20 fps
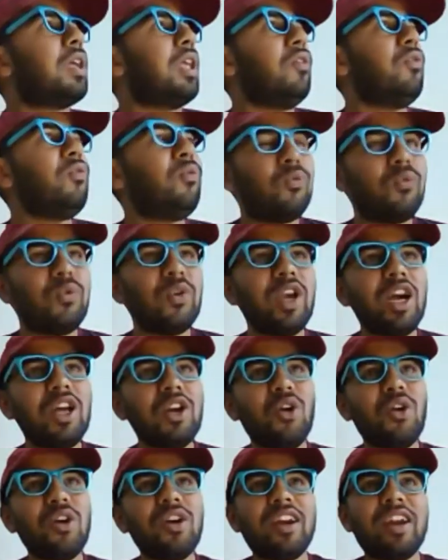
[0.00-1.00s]
If we are
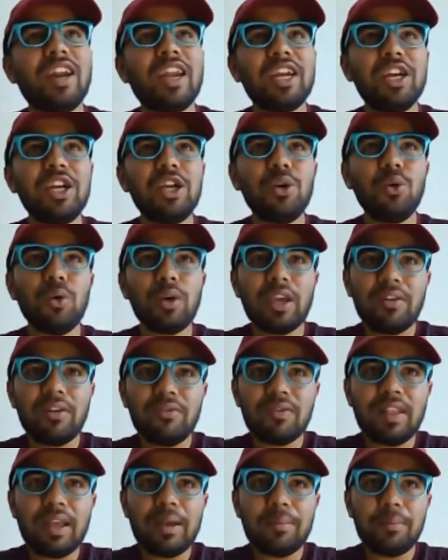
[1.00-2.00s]
not ready to
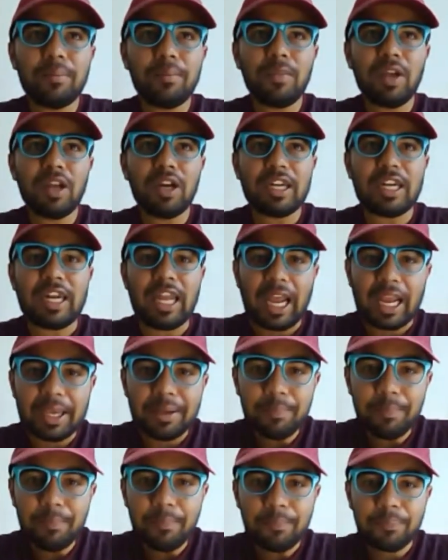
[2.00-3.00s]
give them
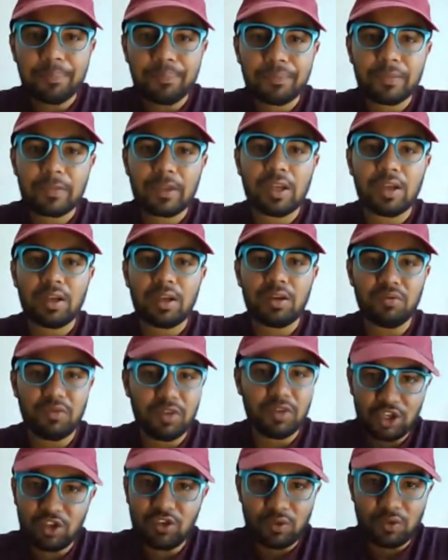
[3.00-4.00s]
time,
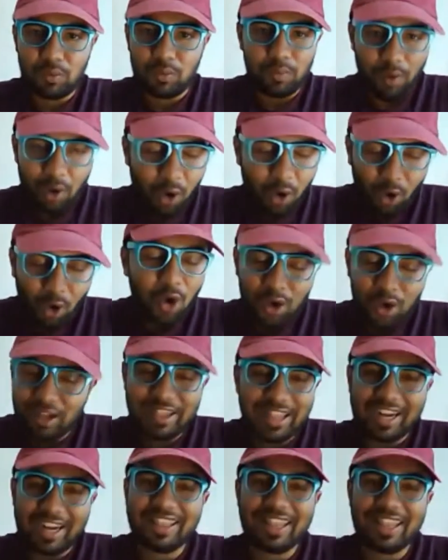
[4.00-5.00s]
which is all
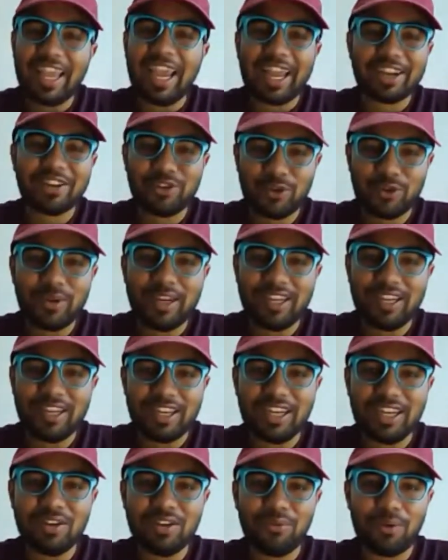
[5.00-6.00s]
that they actually
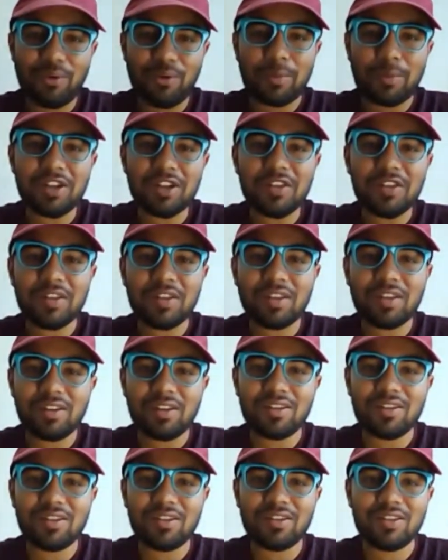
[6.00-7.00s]
need from us,
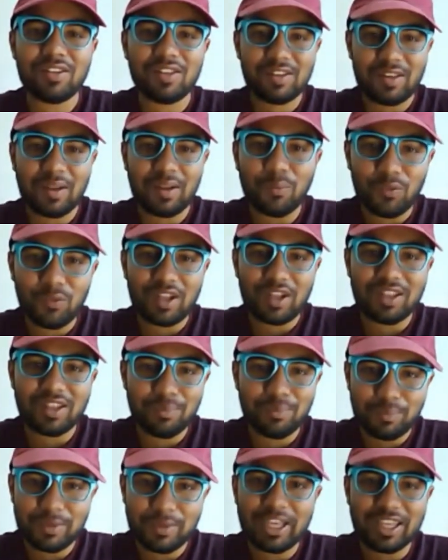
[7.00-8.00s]

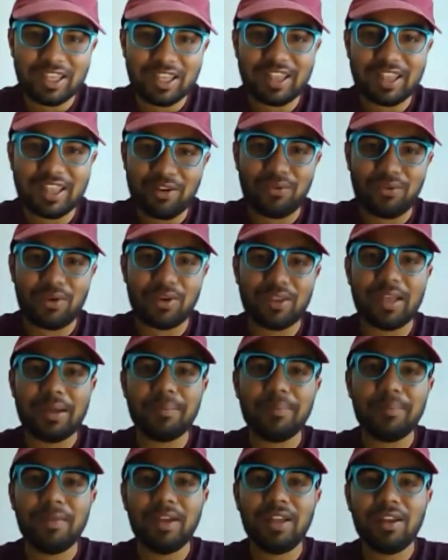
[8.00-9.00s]
someone being there for
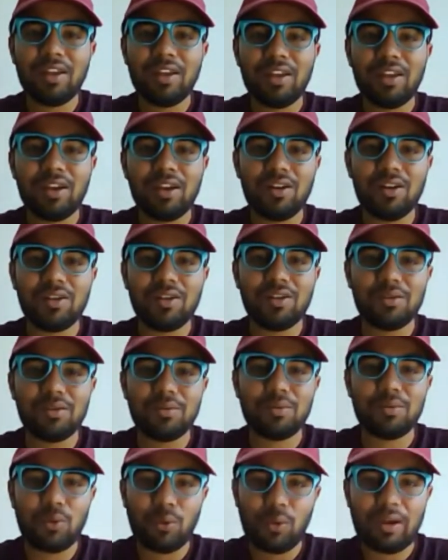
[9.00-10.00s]
them
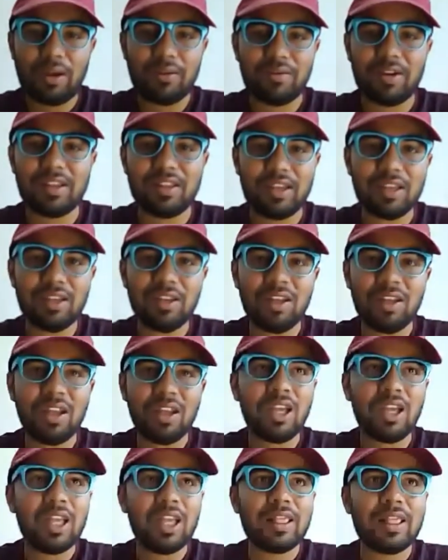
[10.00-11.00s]
through everything,
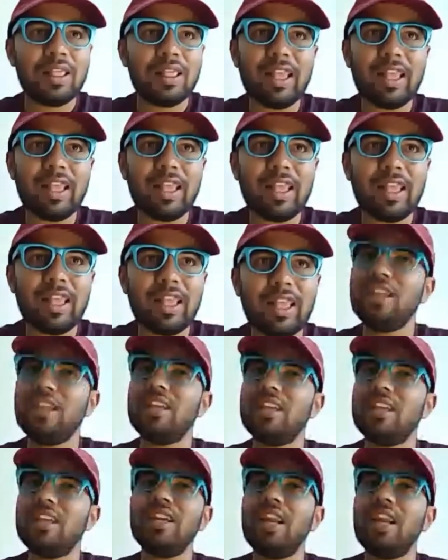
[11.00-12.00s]
that's all they
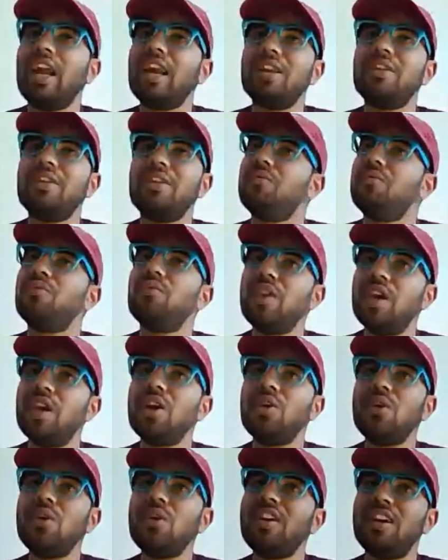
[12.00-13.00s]
need. And if we are
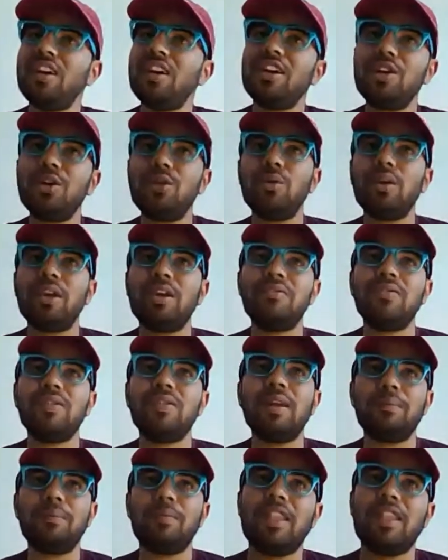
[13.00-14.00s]
not ready to give
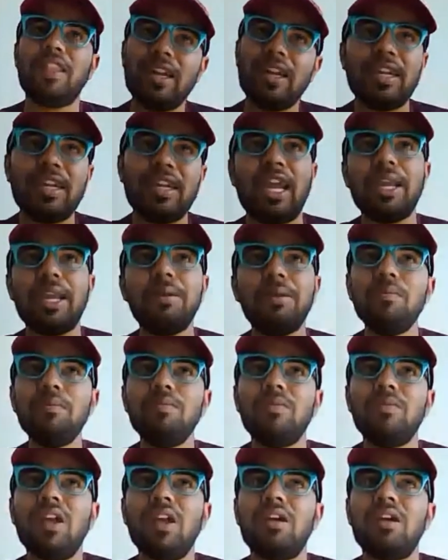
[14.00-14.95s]
them that time,